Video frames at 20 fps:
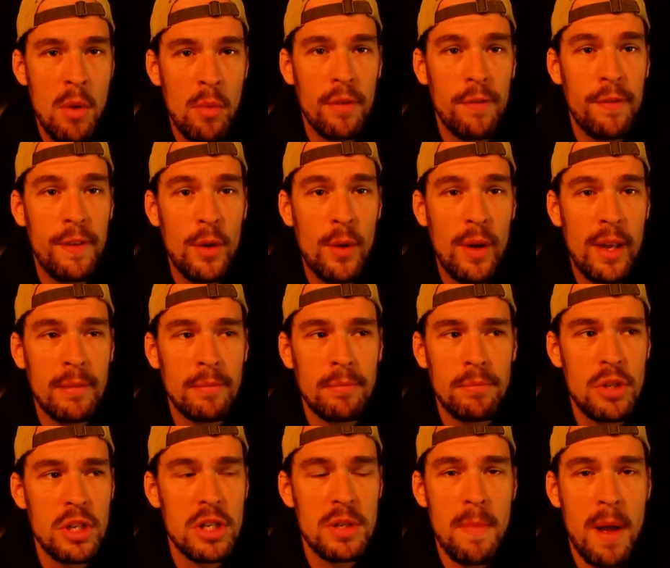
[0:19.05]

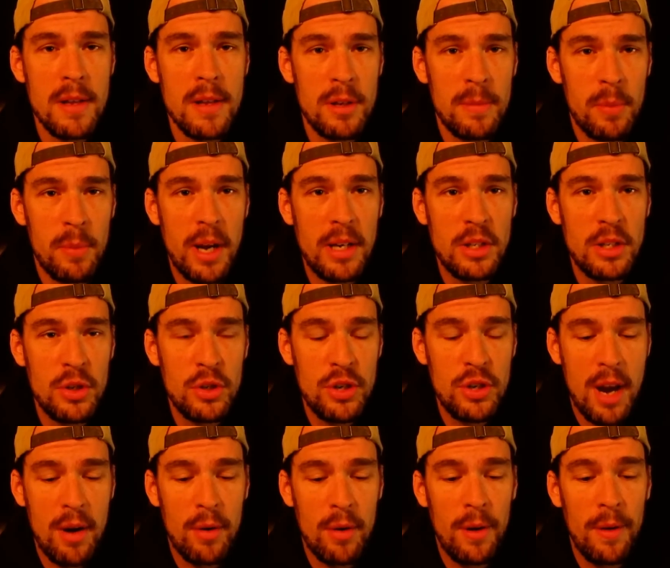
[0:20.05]
reviewing just muzzle brakes in
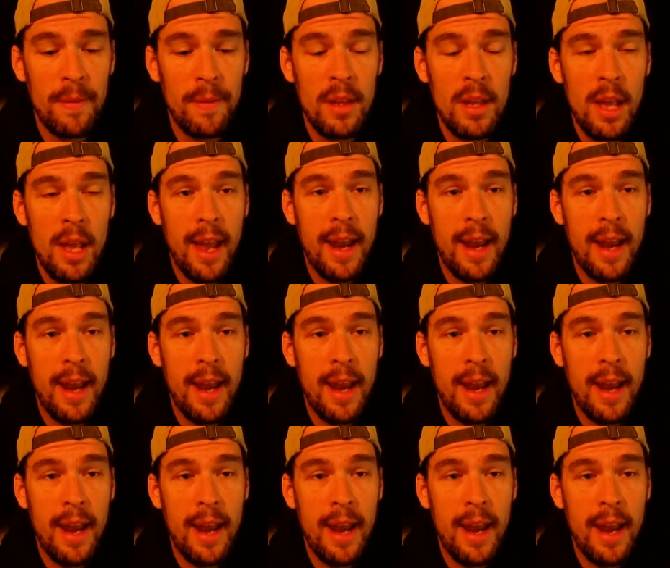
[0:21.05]
general